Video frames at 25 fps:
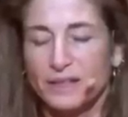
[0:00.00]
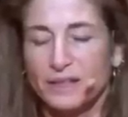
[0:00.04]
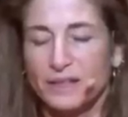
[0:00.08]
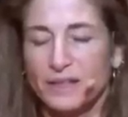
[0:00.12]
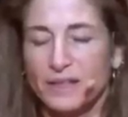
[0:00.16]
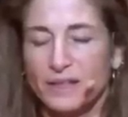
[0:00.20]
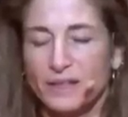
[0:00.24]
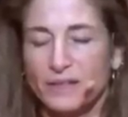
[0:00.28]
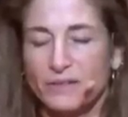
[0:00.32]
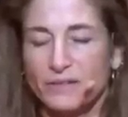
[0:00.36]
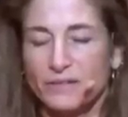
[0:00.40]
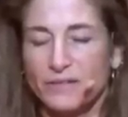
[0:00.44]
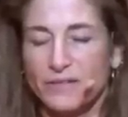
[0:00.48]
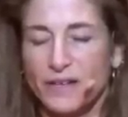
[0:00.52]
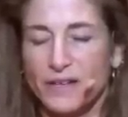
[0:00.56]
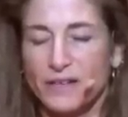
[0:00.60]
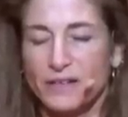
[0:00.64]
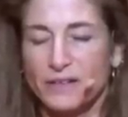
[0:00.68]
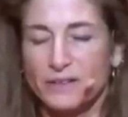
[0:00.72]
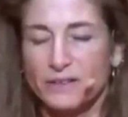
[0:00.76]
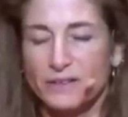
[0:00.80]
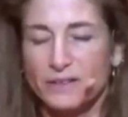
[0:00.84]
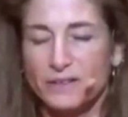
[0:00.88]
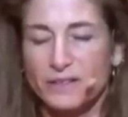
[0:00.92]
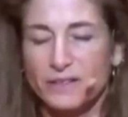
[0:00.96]
Dana
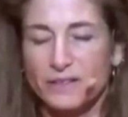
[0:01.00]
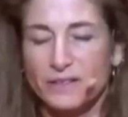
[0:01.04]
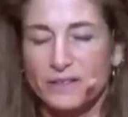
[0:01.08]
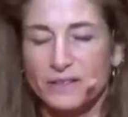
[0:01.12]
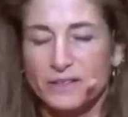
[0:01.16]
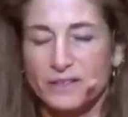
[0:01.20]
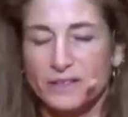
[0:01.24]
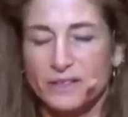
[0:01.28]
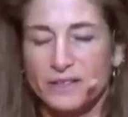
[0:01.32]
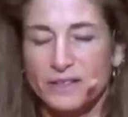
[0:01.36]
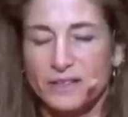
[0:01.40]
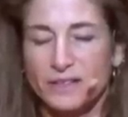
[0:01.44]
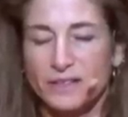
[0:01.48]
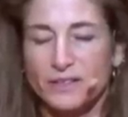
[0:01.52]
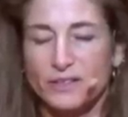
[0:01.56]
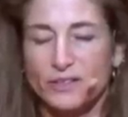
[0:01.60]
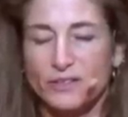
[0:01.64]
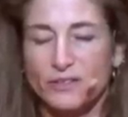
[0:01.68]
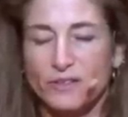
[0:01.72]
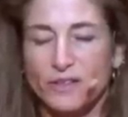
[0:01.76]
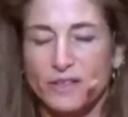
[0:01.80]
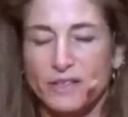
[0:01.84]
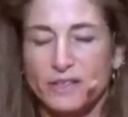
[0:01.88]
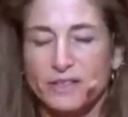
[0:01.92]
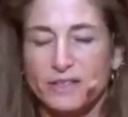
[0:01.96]
Foulds. She says,
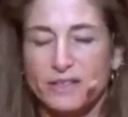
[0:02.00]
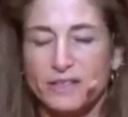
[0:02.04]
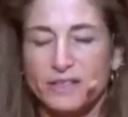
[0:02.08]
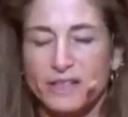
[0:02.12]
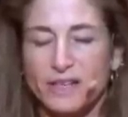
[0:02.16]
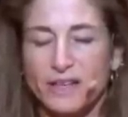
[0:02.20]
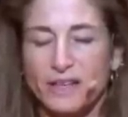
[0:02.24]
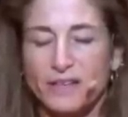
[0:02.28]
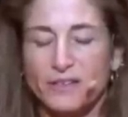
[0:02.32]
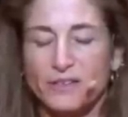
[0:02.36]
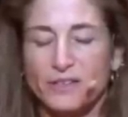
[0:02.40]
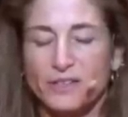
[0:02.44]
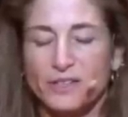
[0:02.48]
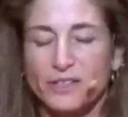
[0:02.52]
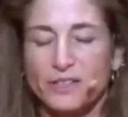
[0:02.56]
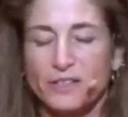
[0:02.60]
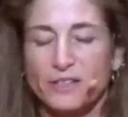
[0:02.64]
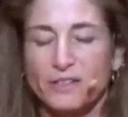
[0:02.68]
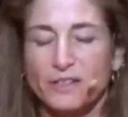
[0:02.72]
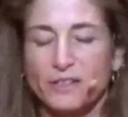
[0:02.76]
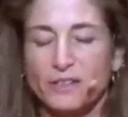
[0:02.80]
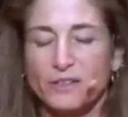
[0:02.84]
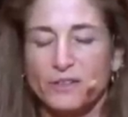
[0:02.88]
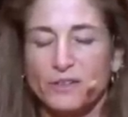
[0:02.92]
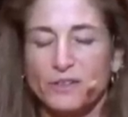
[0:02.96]
trust the
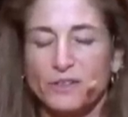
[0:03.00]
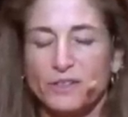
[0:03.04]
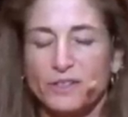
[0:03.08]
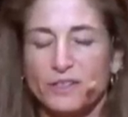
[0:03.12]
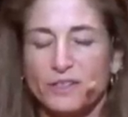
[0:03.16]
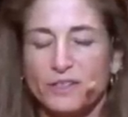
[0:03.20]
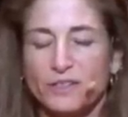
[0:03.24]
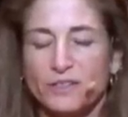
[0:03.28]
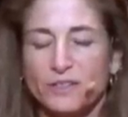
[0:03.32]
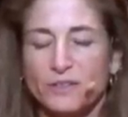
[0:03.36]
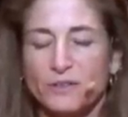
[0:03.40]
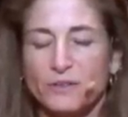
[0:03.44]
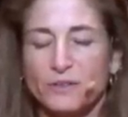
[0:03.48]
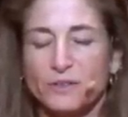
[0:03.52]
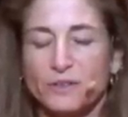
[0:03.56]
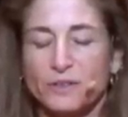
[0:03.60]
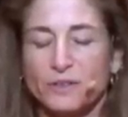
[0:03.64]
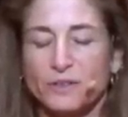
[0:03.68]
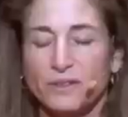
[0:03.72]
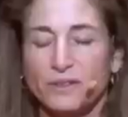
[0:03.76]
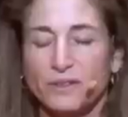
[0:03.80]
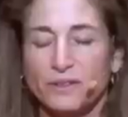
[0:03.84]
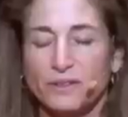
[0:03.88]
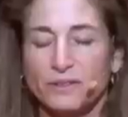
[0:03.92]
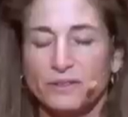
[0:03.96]
energy that courses through
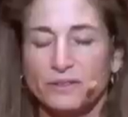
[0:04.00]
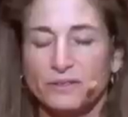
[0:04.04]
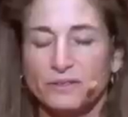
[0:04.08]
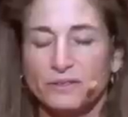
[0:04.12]
you.